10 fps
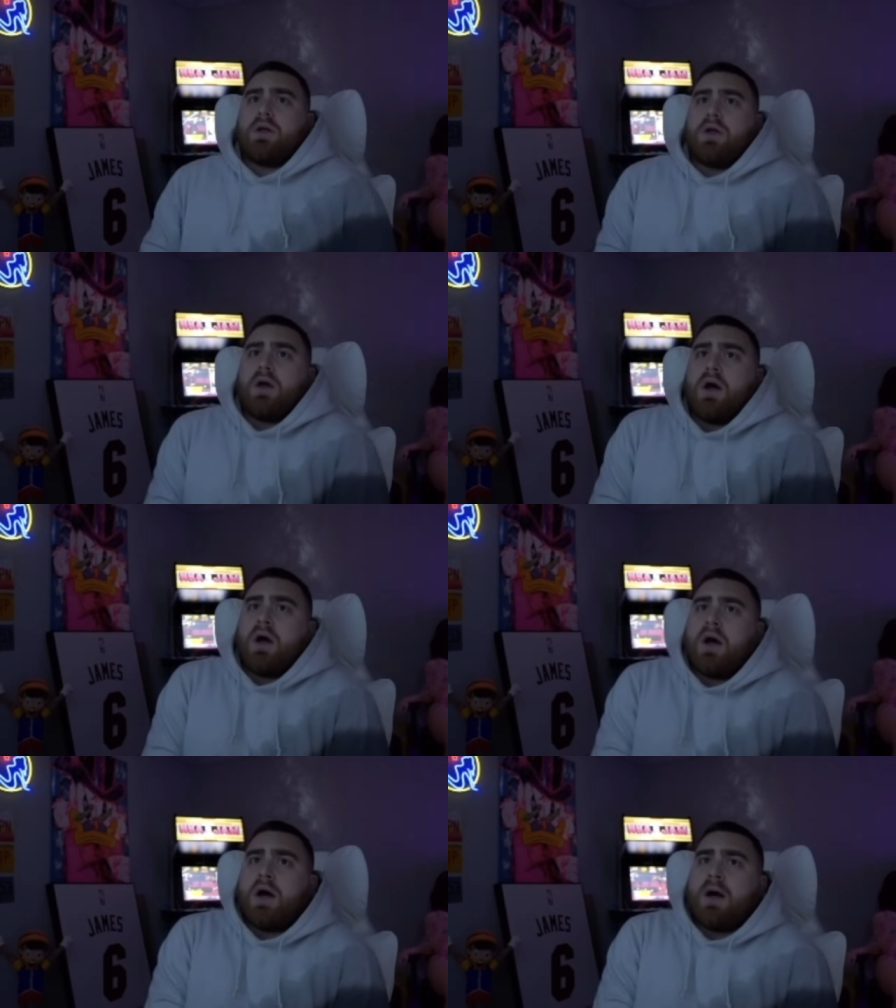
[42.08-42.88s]

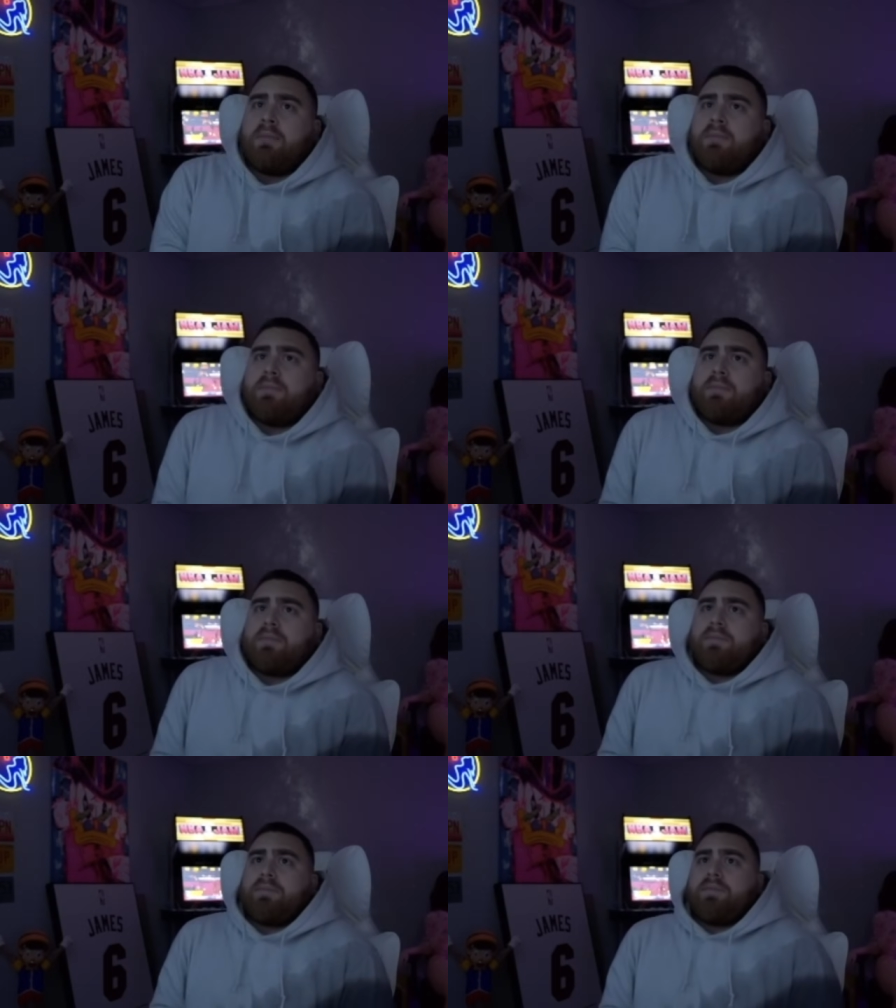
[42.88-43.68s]
Um,
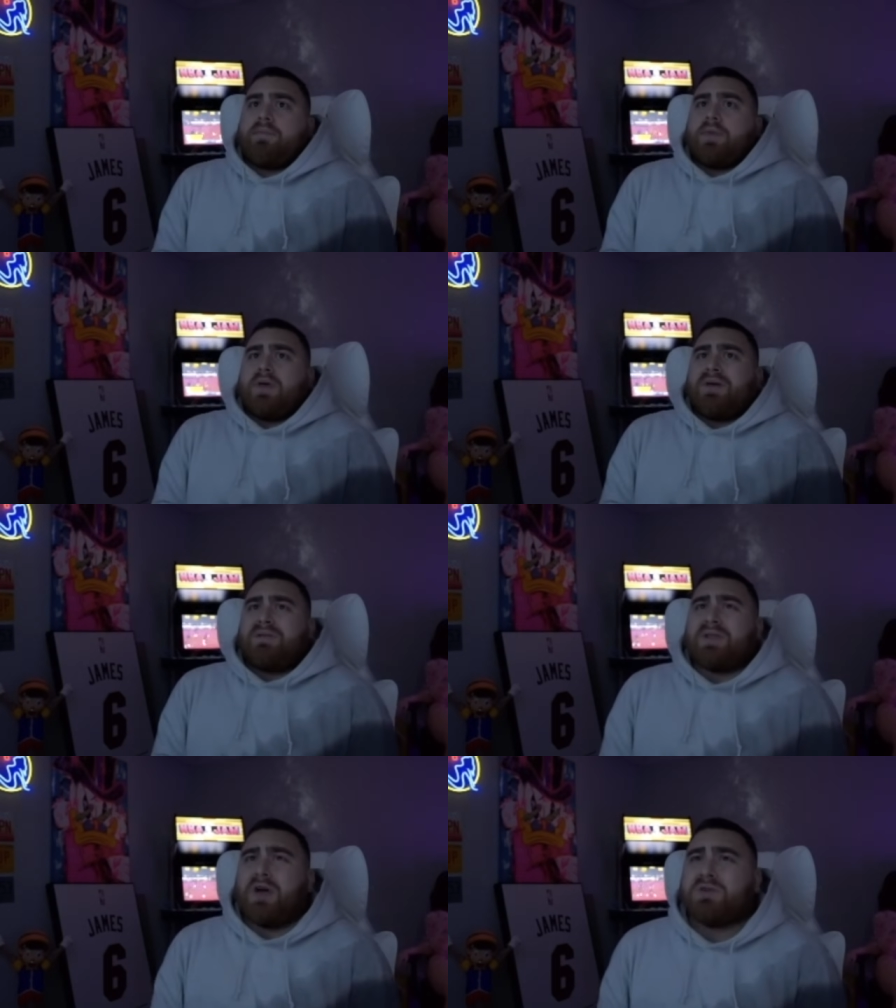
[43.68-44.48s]

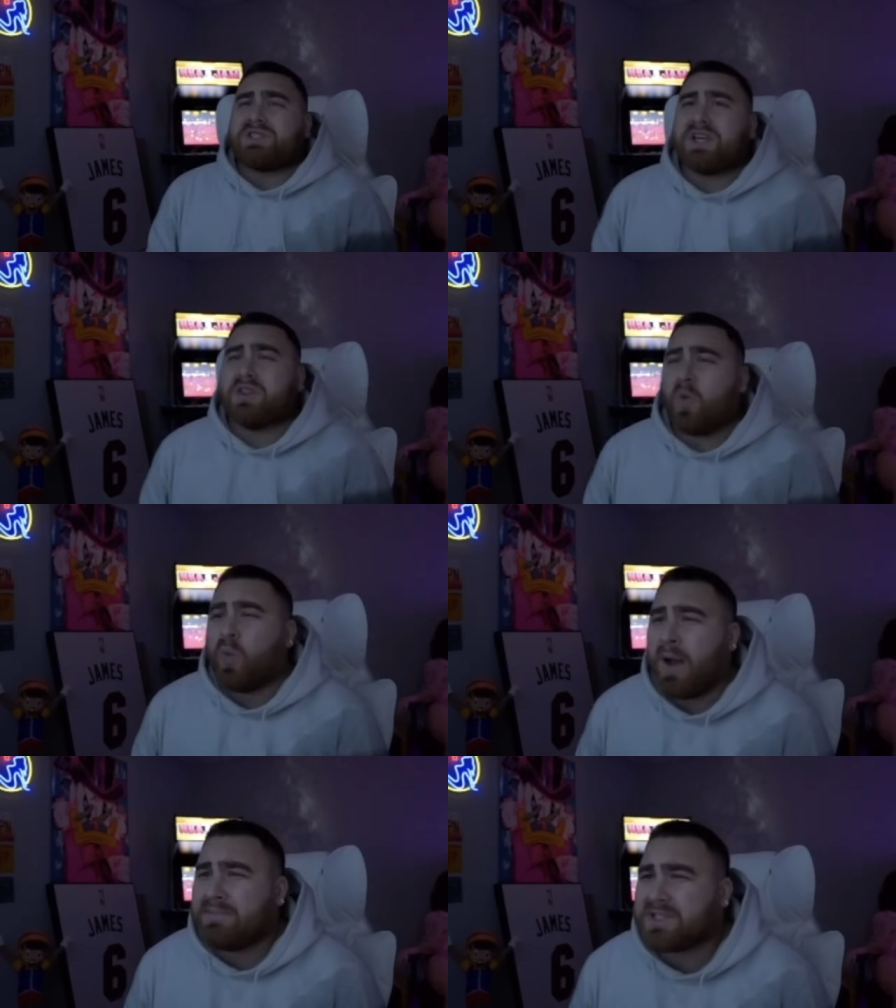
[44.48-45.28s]
Lo okay. said the
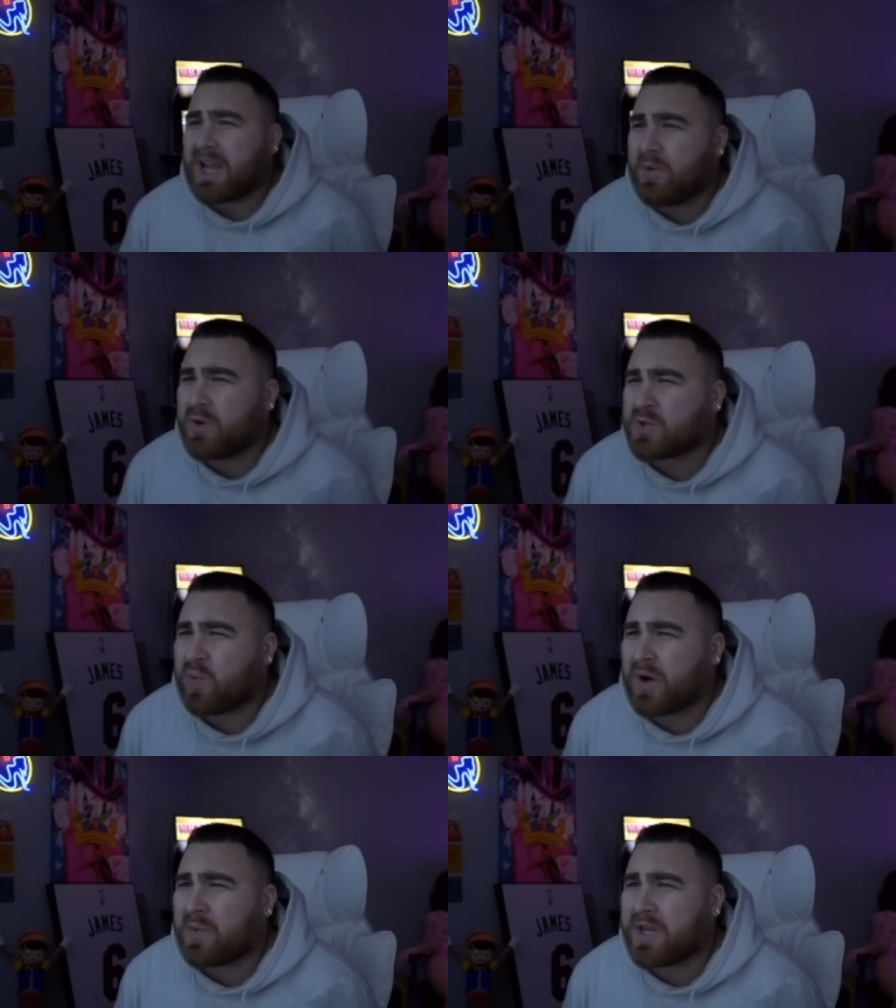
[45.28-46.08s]
website was
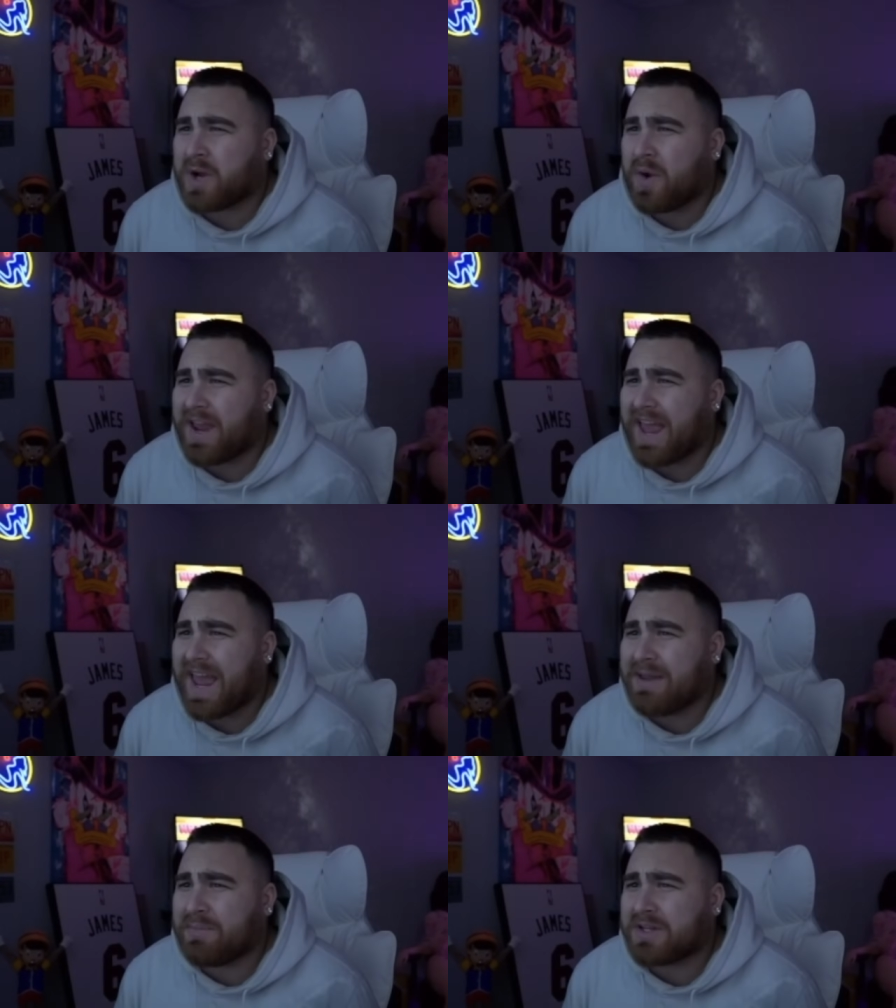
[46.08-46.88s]
one week away
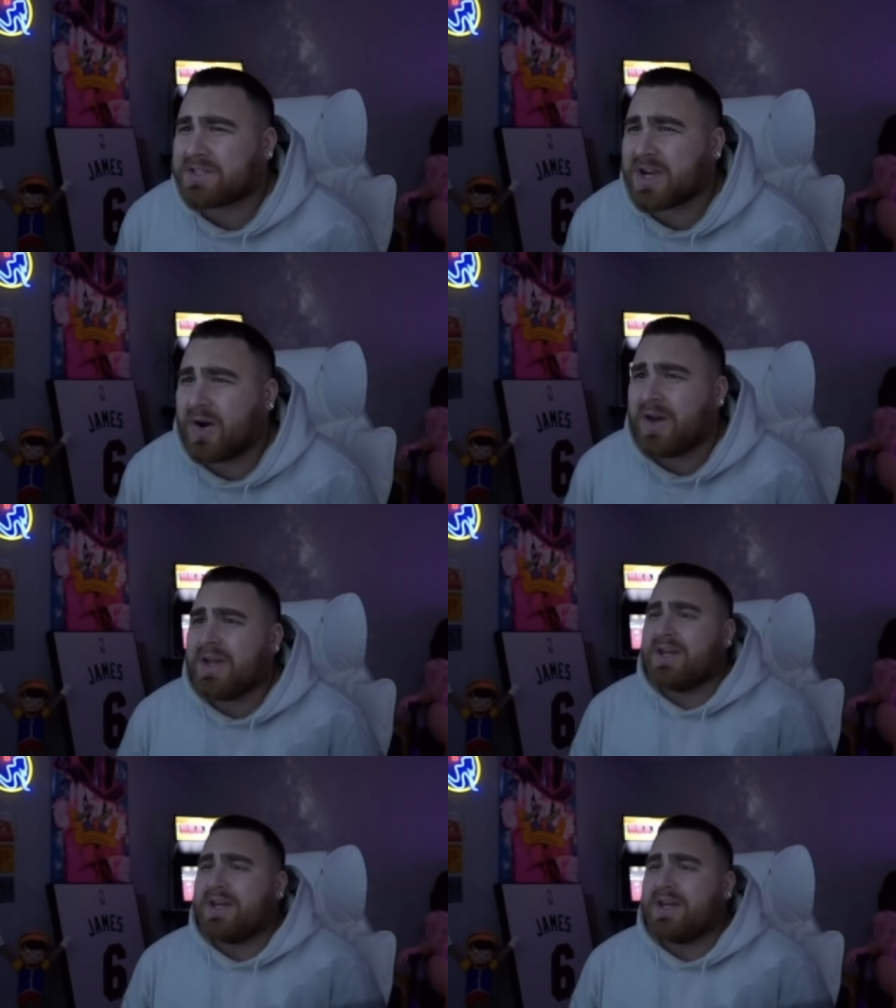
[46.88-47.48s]
eight months ago.